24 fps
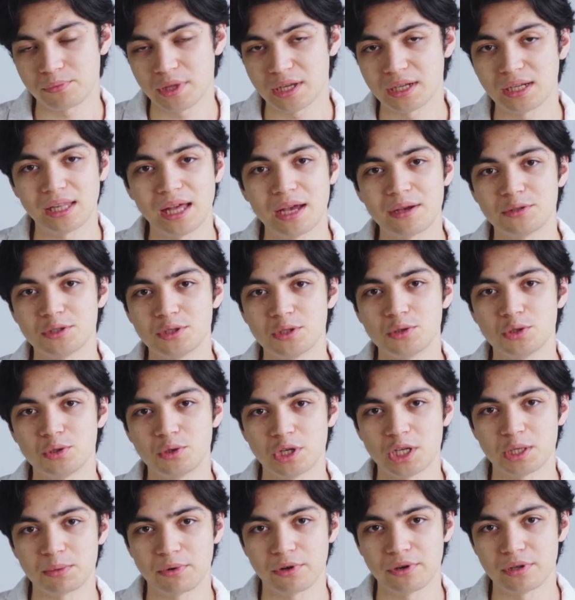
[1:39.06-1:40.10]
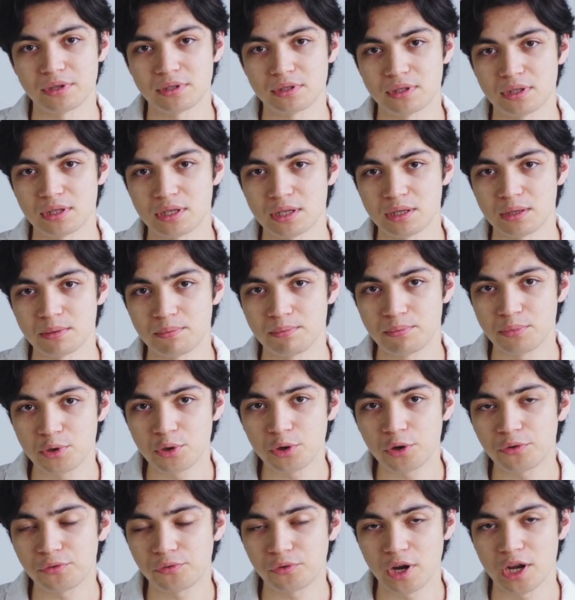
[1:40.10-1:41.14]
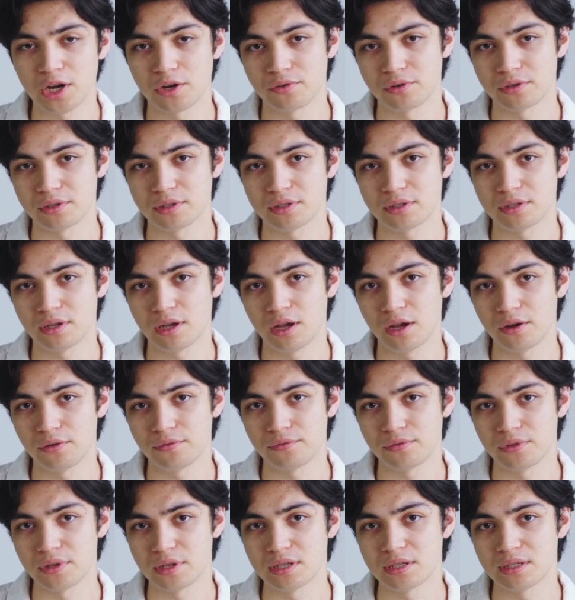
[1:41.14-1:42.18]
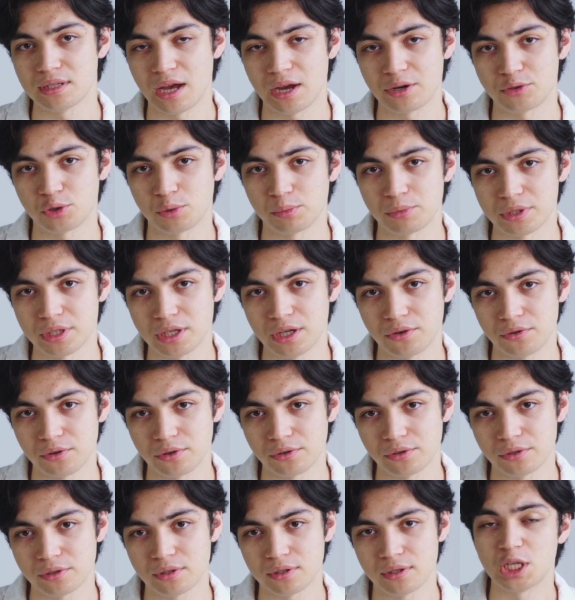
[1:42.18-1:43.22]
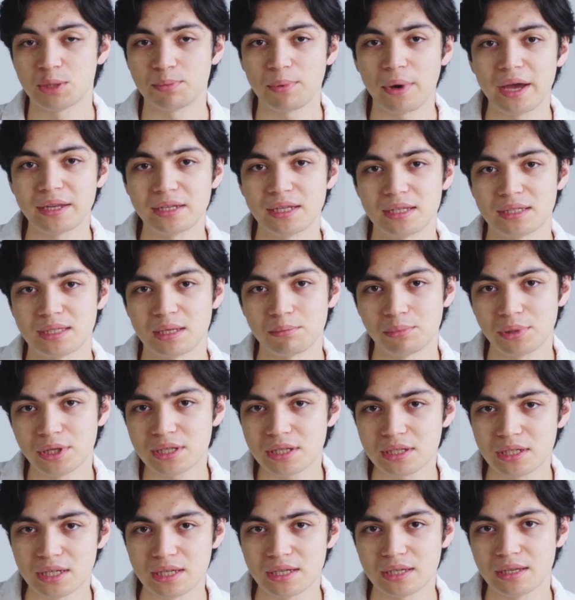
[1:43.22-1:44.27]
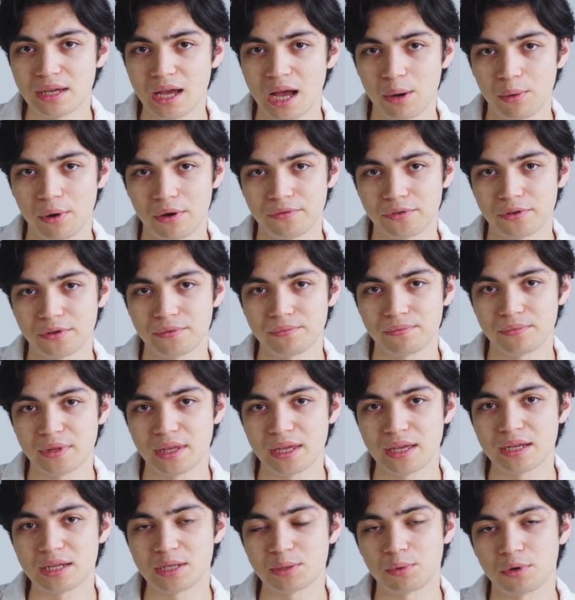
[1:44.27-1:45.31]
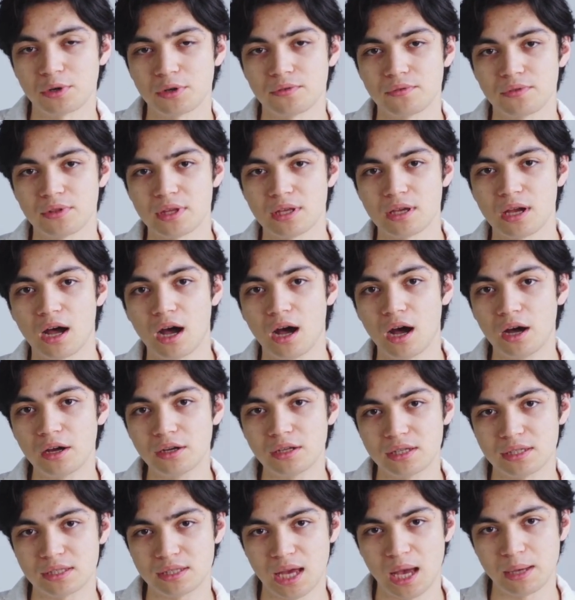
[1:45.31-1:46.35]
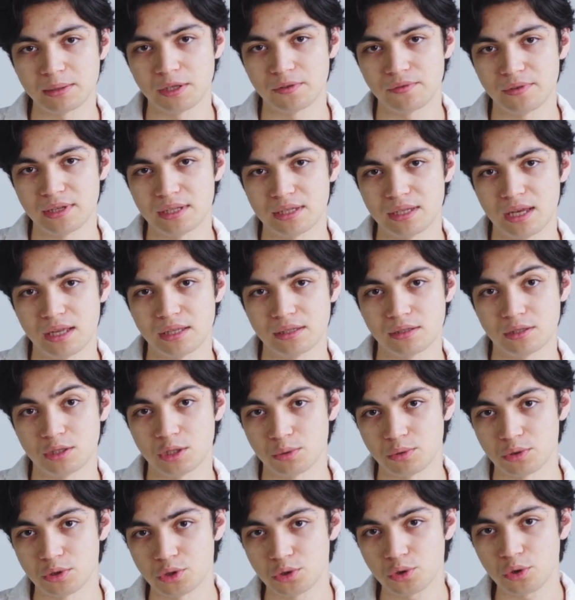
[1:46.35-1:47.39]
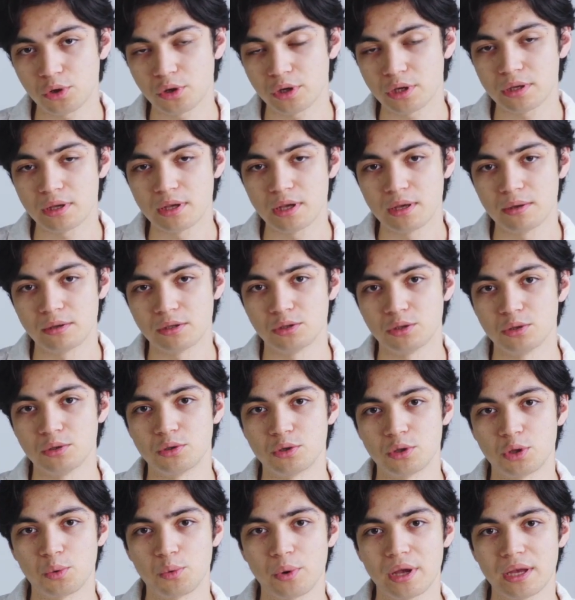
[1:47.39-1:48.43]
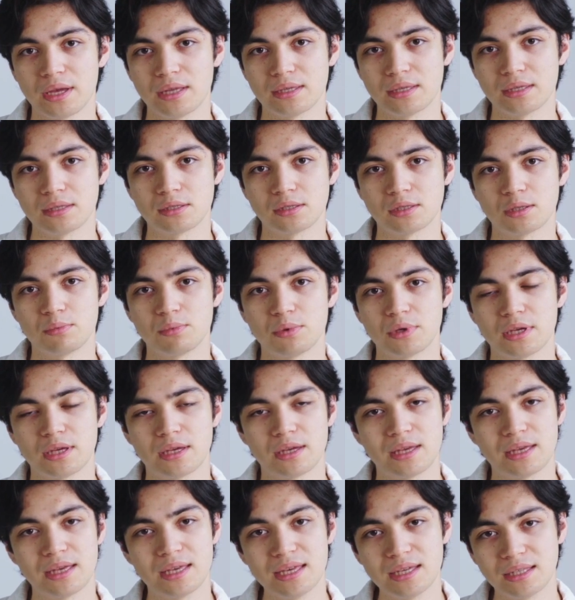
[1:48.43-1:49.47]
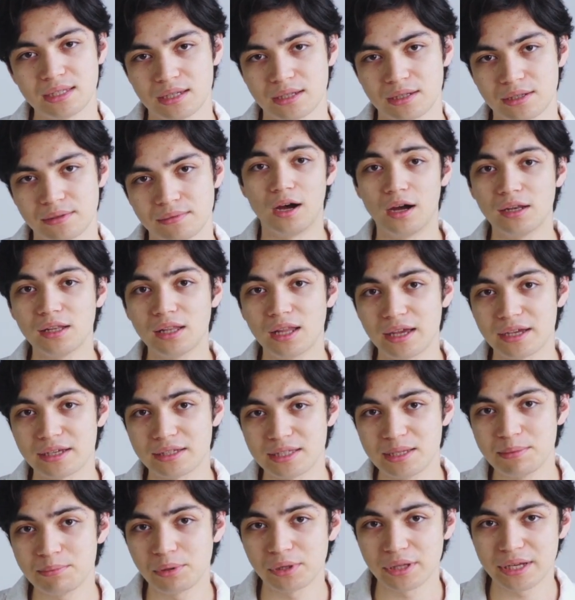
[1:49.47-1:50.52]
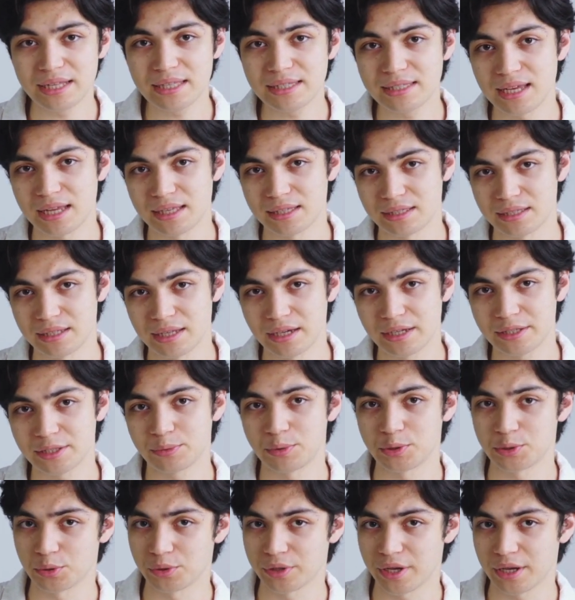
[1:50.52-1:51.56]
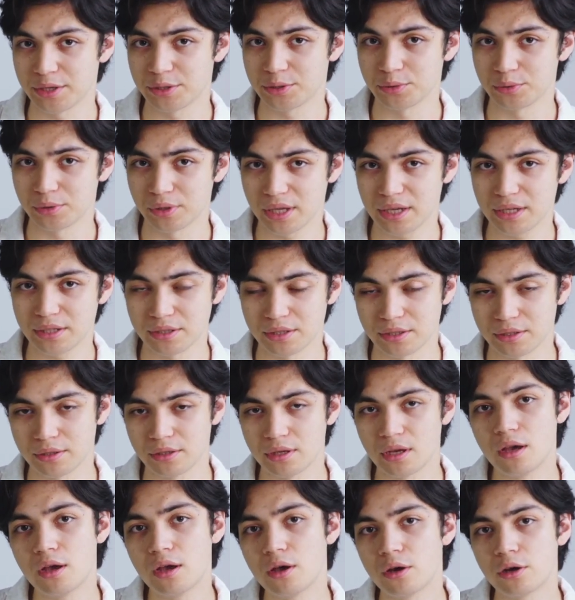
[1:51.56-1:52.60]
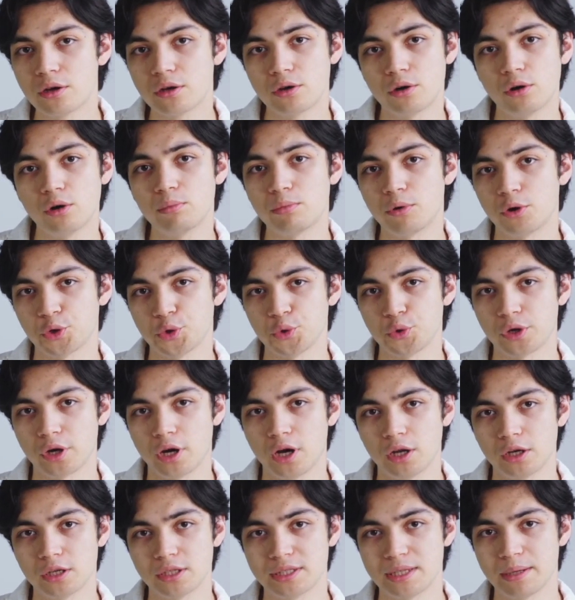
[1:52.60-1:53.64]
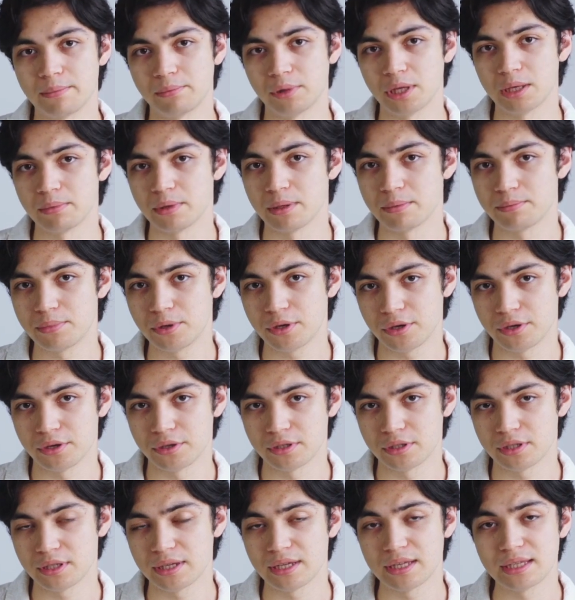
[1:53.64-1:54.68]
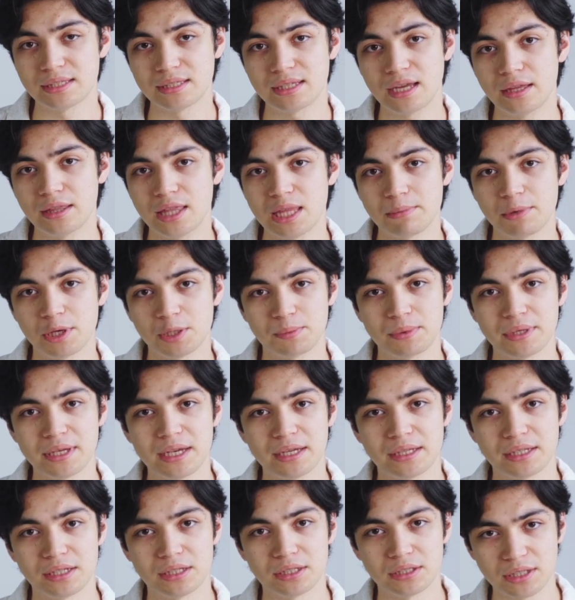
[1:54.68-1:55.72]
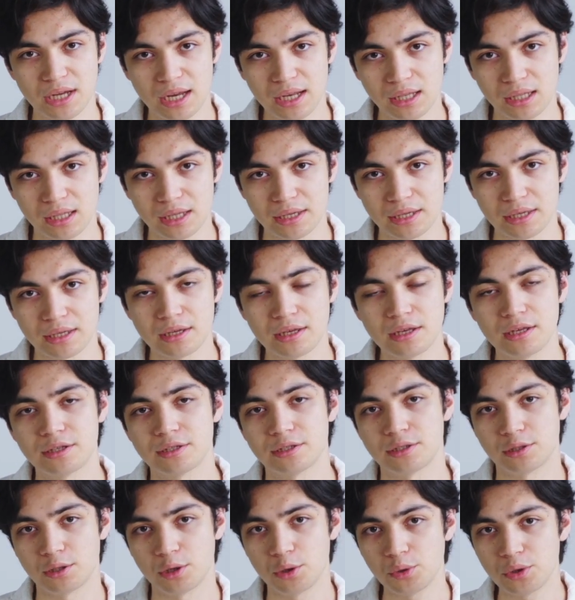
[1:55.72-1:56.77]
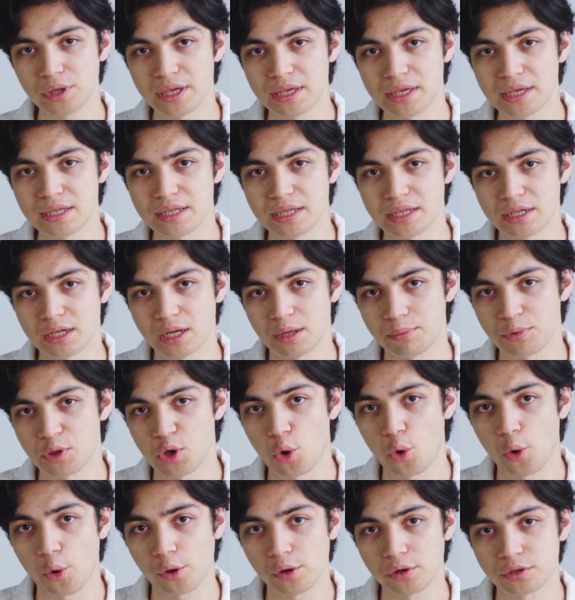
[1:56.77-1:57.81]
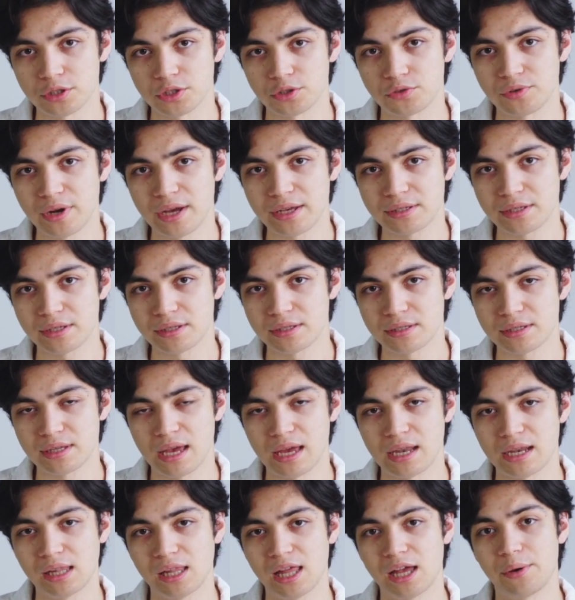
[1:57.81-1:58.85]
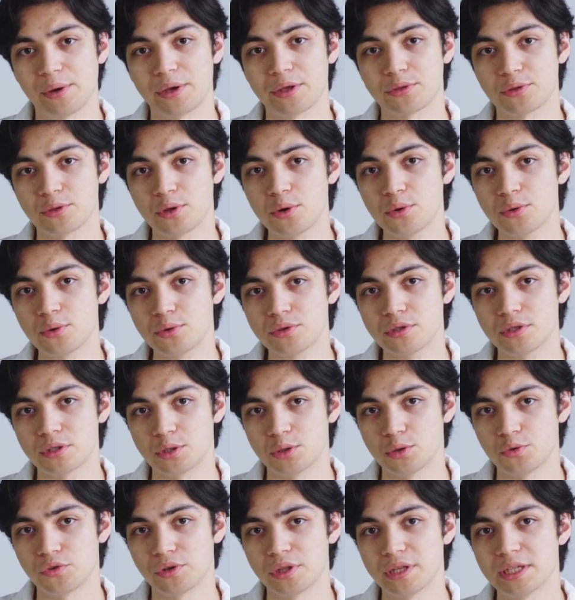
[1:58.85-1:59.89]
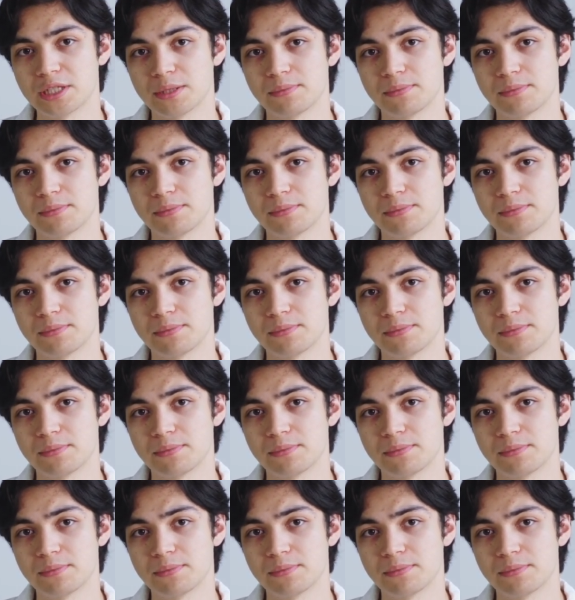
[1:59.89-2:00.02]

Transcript: it allows you to experience the pure fragrance of these natural materials. Despite its simplicity, however, it is one of the hardest types of incense to enjoy due to the way it needs to be heated. Unlike simple incense sticks, which we'll get to later, Kōboku can't simply be burned. Instead, they must be heated gently, slowly heating up the oils and resins and allowing those to release